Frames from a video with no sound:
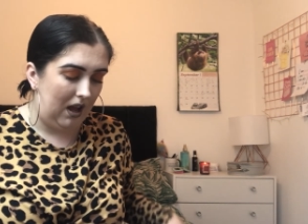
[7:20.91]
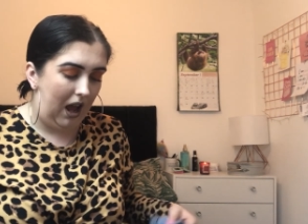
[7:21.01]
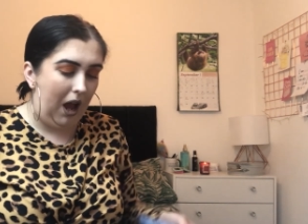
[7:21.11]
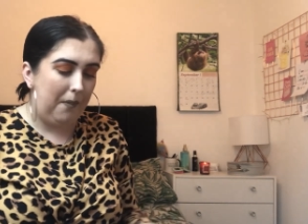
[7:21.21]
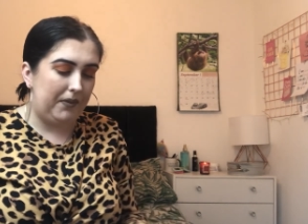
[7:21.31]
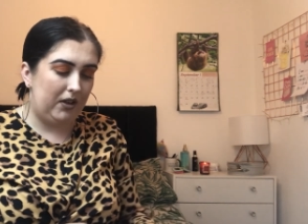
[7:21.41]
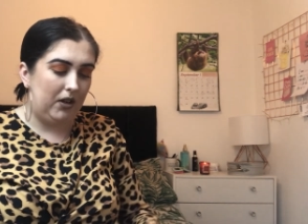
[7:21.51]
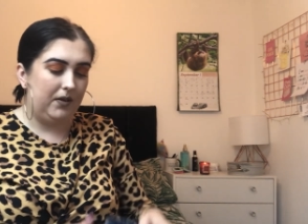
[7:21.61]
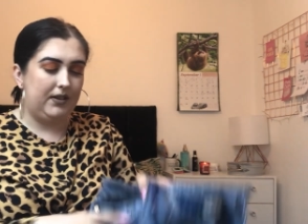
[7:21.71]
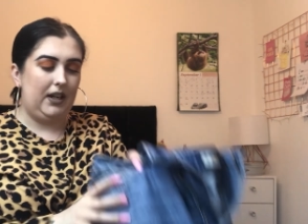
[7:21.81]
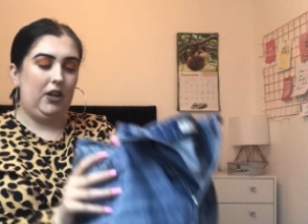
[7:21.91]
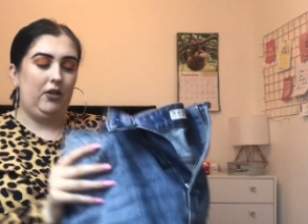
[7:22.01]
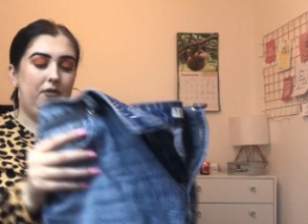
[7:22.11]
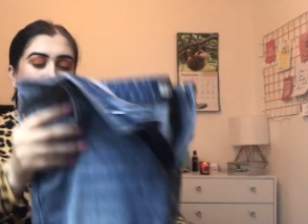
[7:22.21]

Absolute steal.